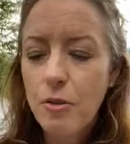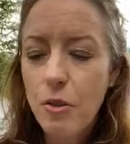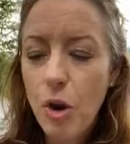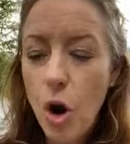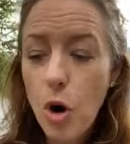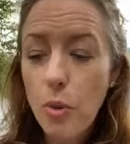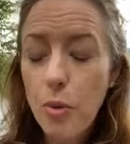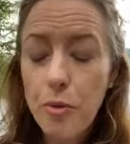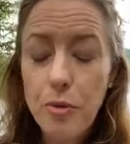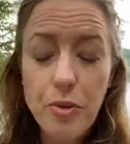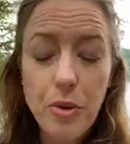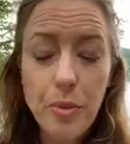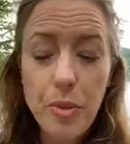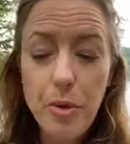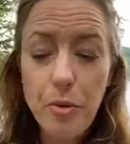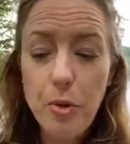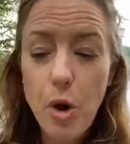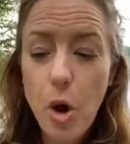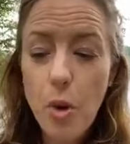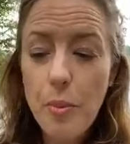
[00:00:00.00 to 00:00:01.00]
Ro from
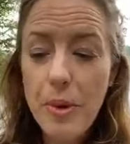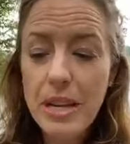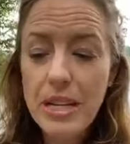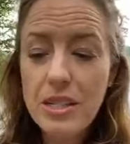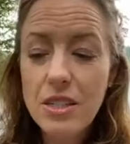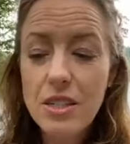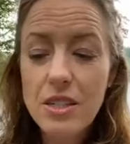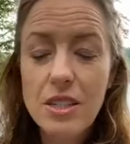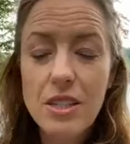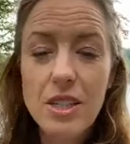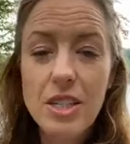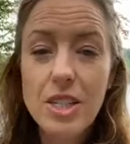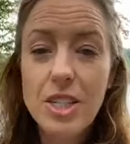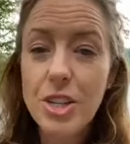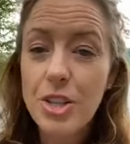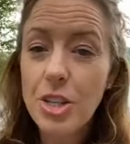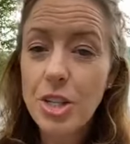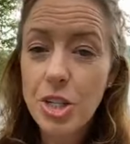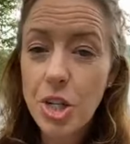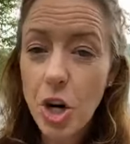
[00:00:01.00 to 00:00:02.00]
the Romans
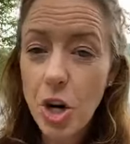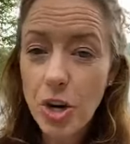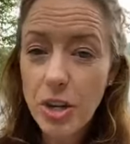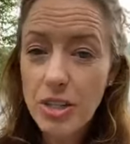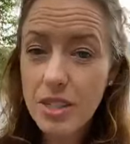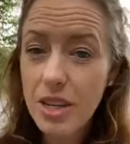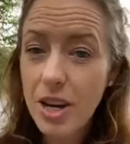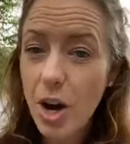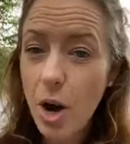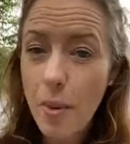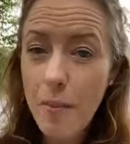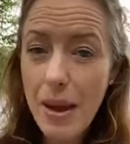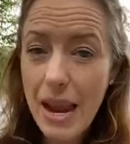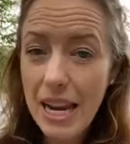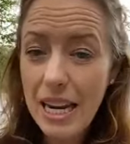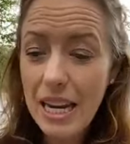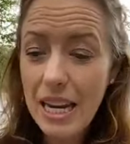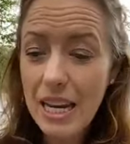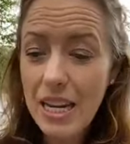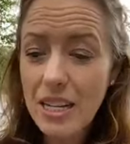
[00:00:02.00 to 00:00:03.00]
to the Turks and
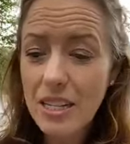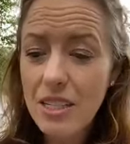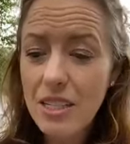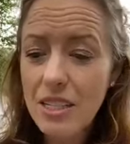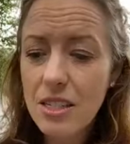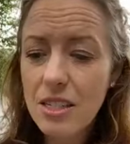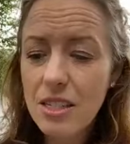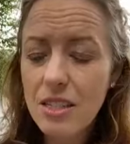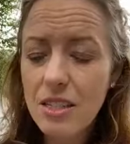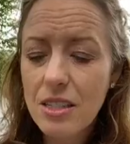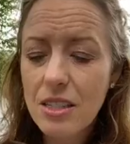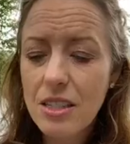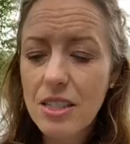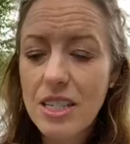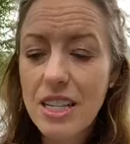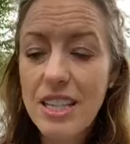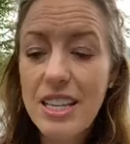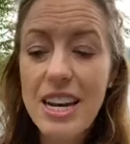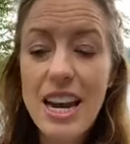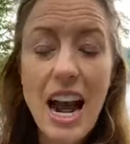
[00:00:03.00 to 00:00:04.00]
Armenians
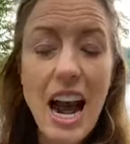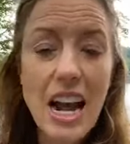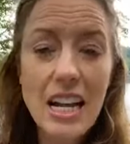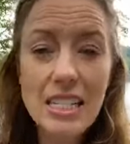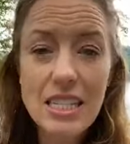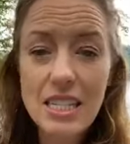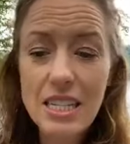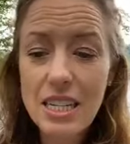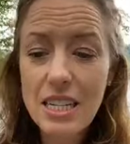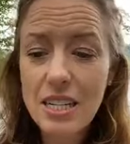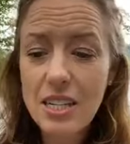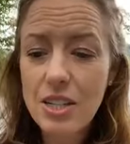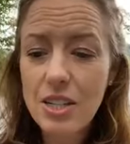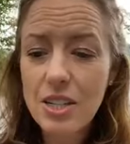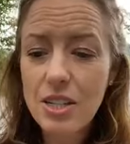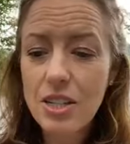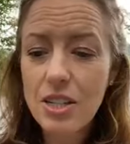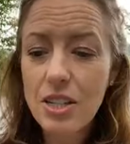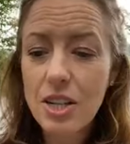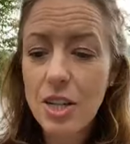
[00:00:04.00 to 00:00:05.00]
to the
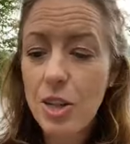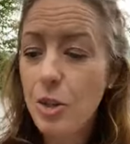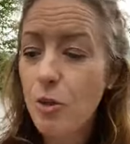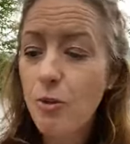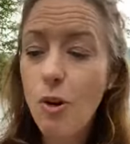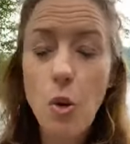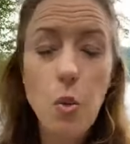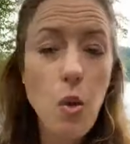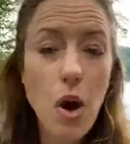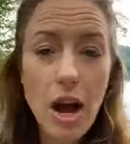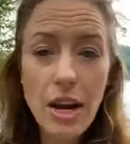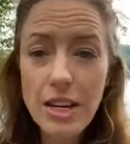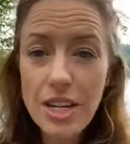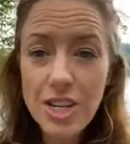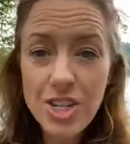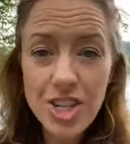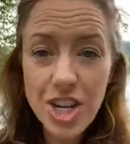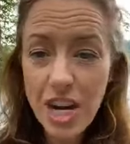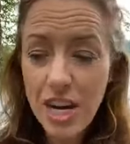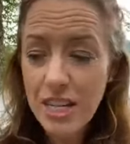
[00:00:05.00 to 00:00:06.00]
Nazis, the
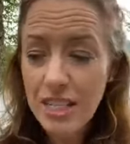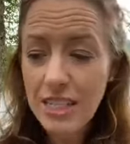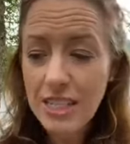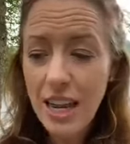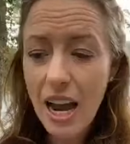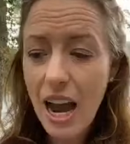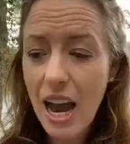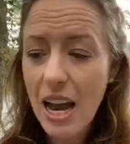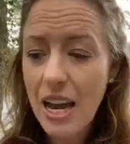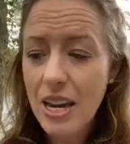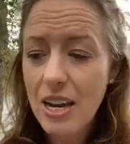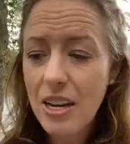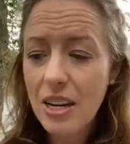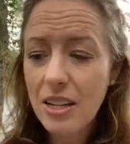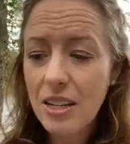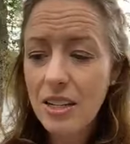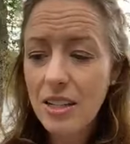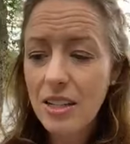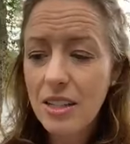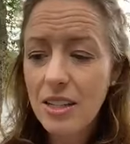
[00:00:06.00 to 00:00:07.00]
Rwanda genocide,
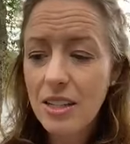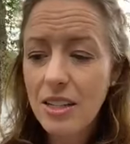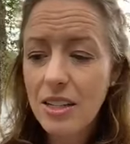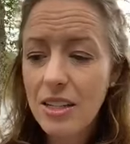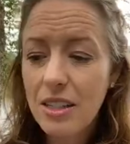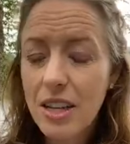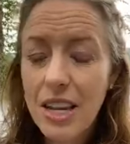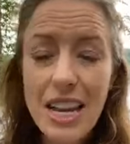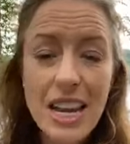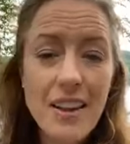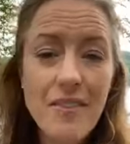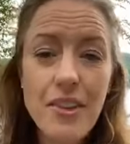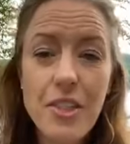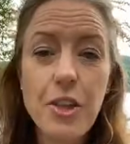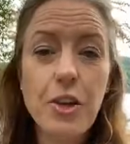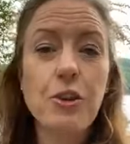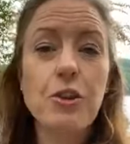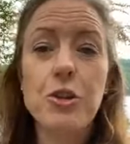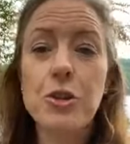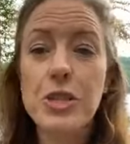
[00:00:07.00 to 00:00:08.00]

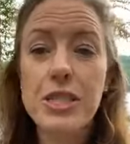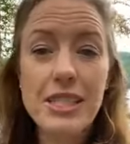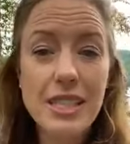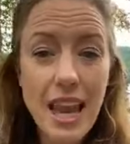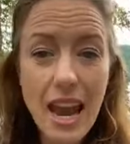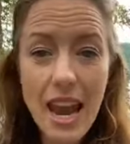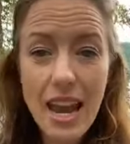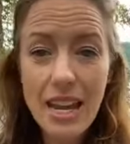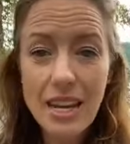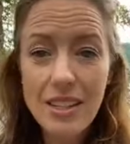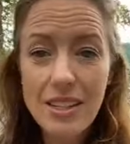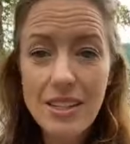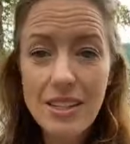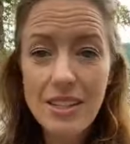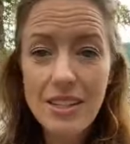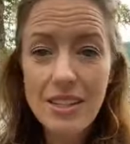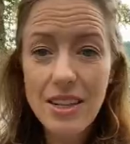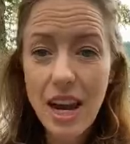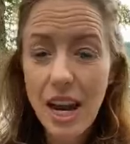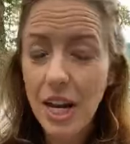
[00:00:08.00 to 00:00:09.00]
even the
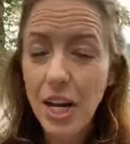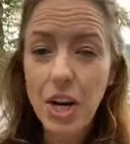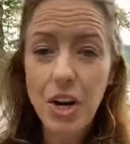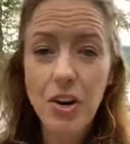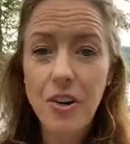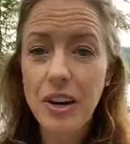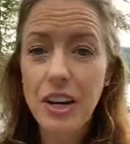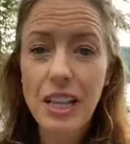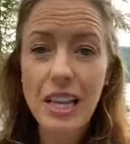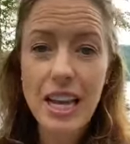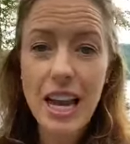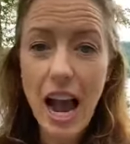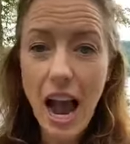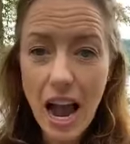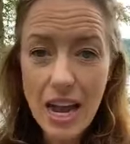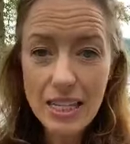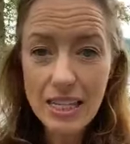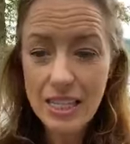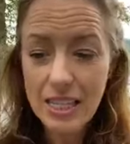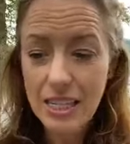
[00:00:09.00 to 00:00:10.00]
Crusades, and currently
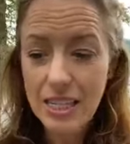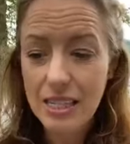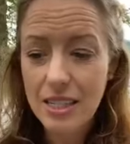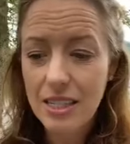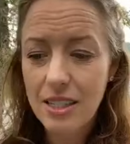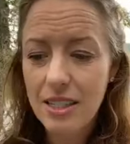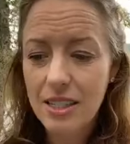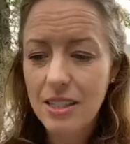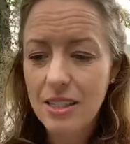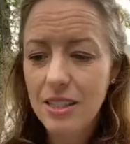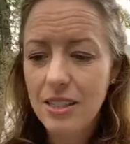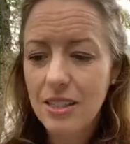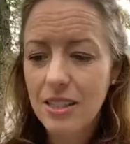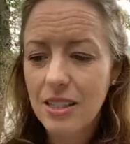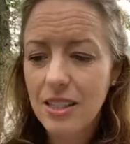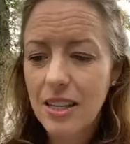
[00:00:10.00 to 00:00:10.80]
ISIS.